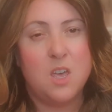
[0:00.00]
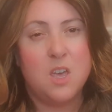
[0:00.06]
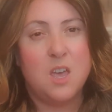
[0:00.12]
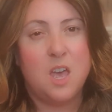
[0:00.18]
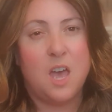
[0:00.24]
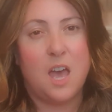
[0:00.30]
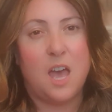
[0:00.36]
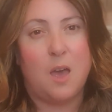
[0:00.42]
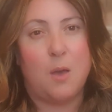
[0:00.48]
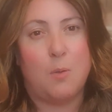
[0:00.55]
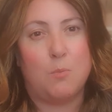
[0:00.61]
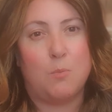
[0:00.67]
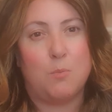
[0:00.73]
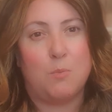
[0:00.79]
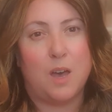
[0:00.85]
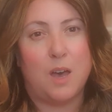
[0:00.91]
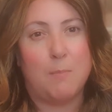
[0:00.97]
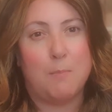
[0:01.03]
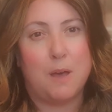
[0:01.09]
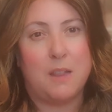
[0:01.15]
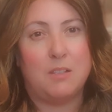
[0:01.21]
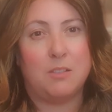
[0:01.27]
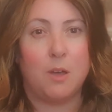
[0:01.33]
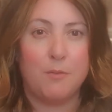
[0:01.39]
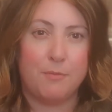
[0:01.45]
And my
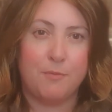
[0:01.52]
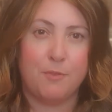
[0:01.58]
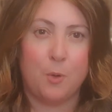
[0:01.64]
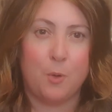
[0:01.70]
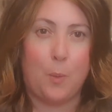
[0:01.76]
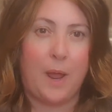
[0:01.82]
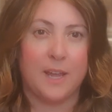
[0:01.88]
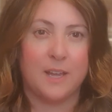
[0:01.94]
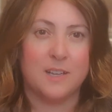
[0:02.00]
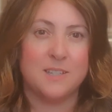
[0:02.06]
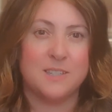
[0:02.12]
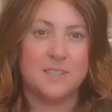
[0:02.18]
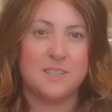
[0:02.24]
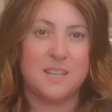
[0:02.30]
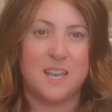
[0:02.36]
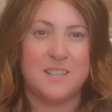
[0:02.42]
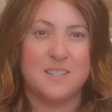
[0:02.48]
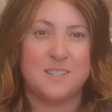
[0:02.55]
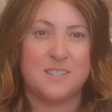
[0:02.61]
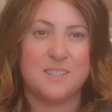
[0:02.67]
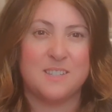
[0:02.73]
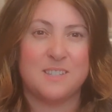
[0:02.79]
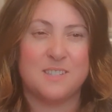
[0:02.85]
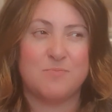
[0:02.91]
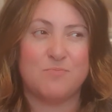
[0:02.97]
love for wigs
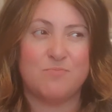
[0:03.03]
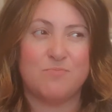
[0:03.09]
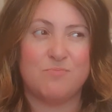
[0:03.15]
is